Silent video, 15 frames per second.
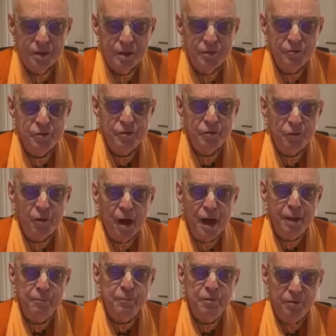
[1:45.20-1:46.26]
is
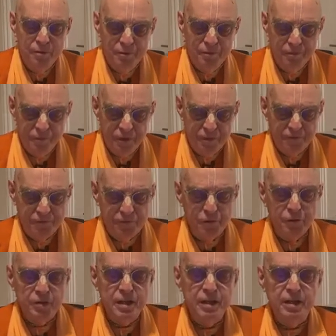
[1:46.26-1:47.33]
described in
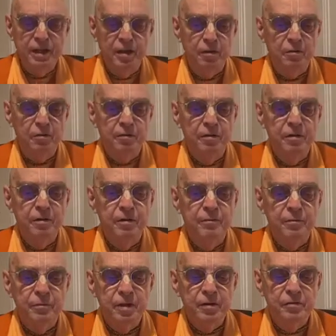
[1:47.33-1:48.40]
full detail
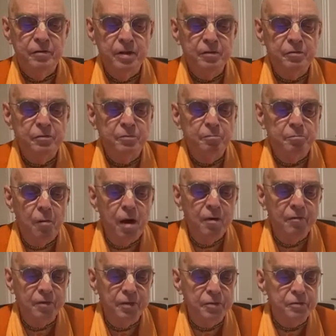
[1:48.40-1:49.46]
in this
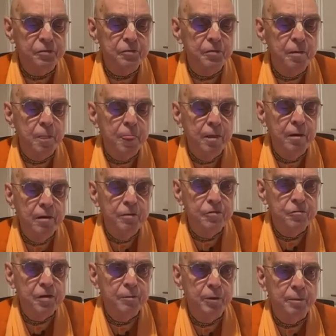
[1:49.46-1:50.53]
marvelous
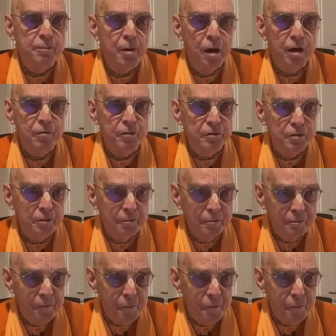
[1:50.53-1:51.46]
Śrīmad-Bhāgavatam.